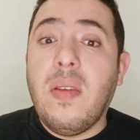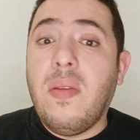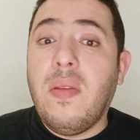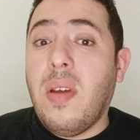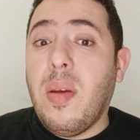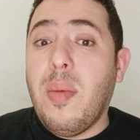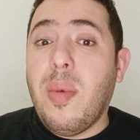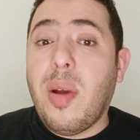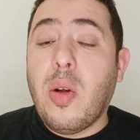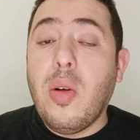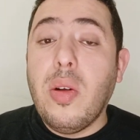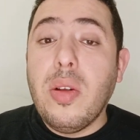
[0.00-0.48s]

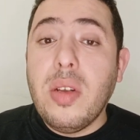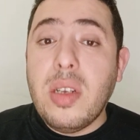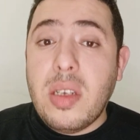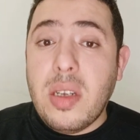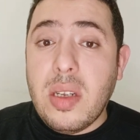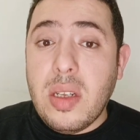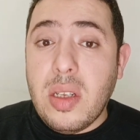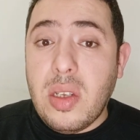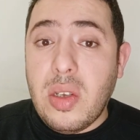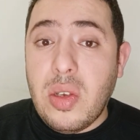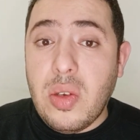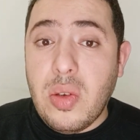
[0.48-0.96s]
him a
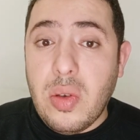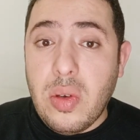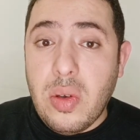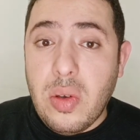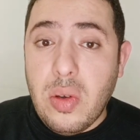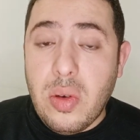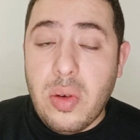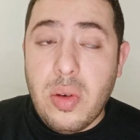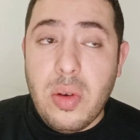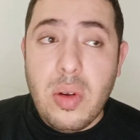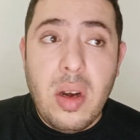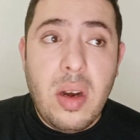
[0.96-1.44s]
consent to
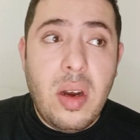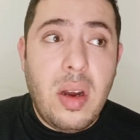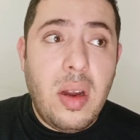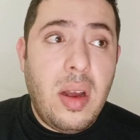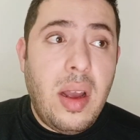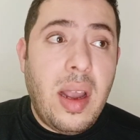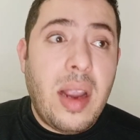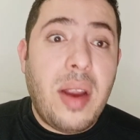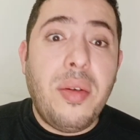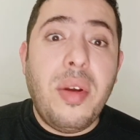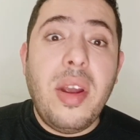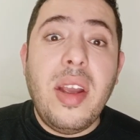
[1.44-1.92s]
or
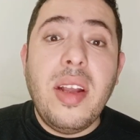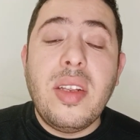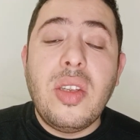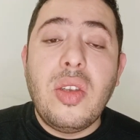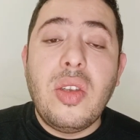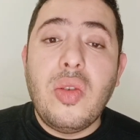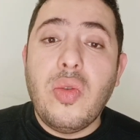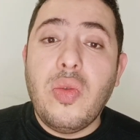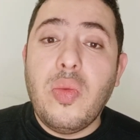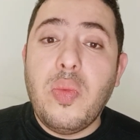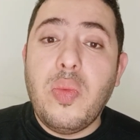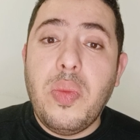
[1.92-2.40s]
agreed
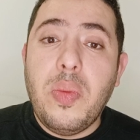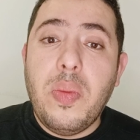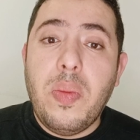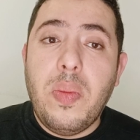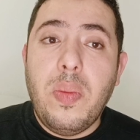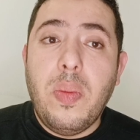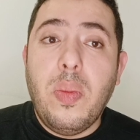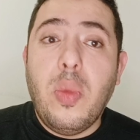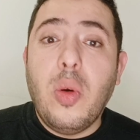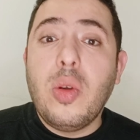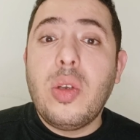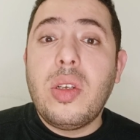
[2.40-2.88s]
to
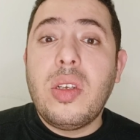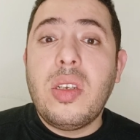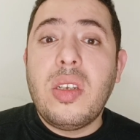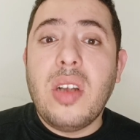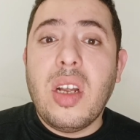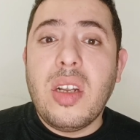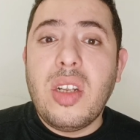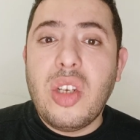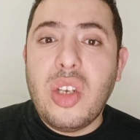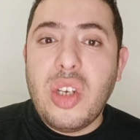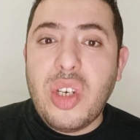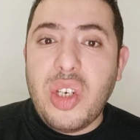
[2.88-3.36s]
post
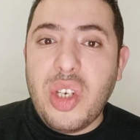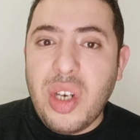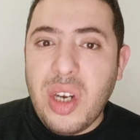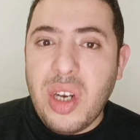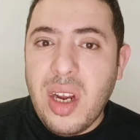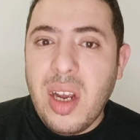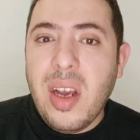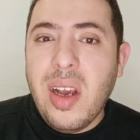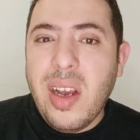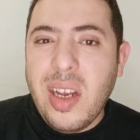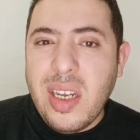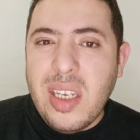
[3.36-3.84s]
such
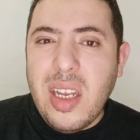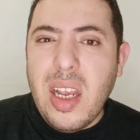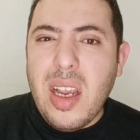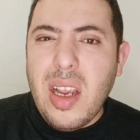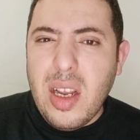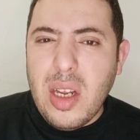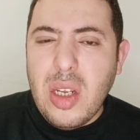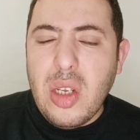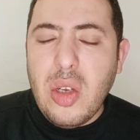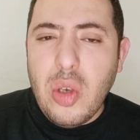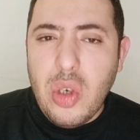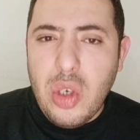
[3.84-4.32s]
thing
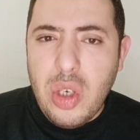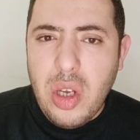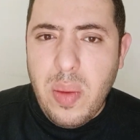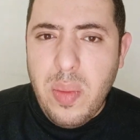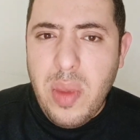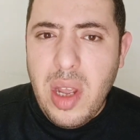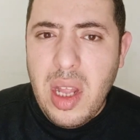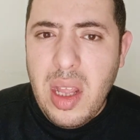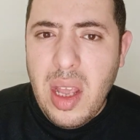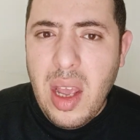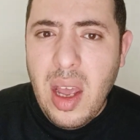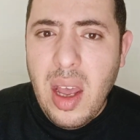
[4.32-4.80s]
in social
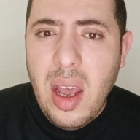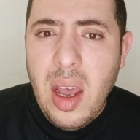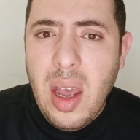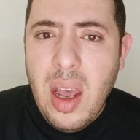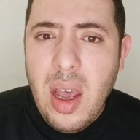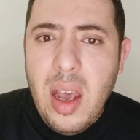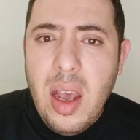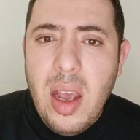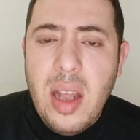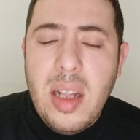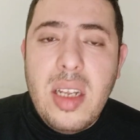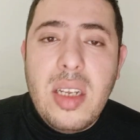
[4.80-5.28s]
media,
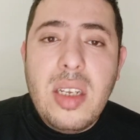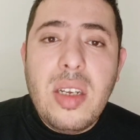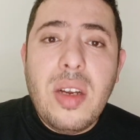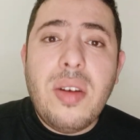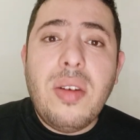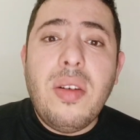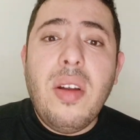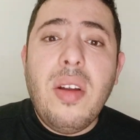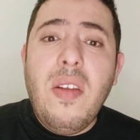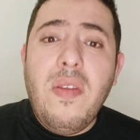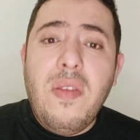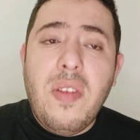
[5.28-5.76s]
it is
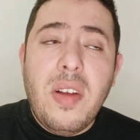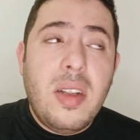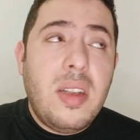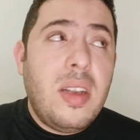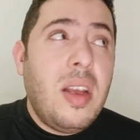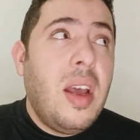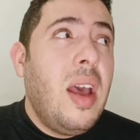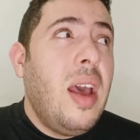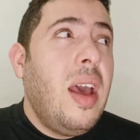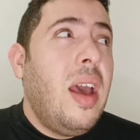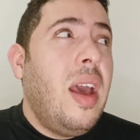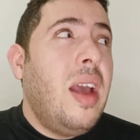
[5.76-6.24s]
irrelevant.